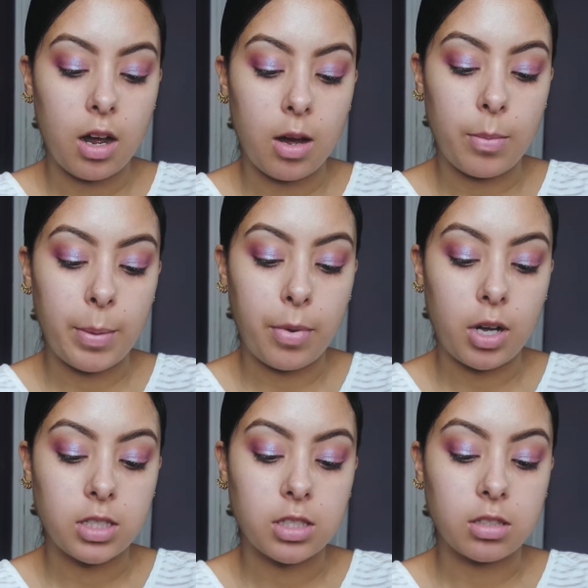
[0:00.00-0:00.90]
I
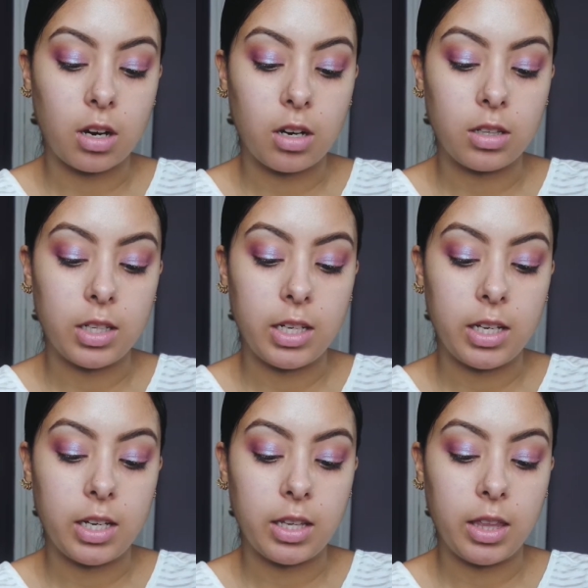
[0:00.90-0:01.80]
bought
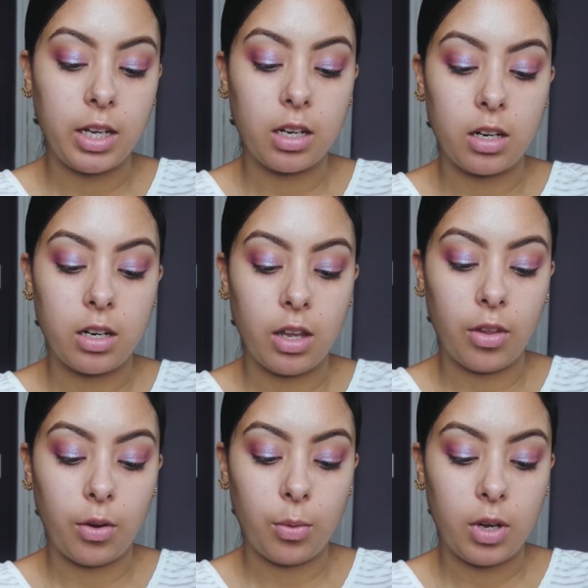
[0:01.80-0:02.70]
Scarlet and I think
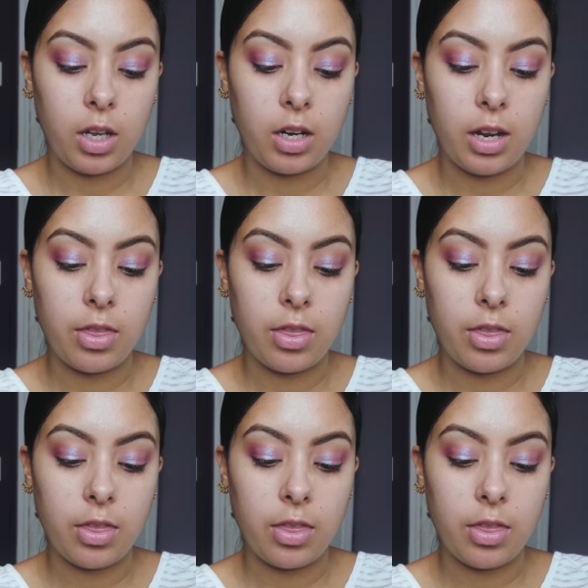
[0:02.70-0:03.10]
another one,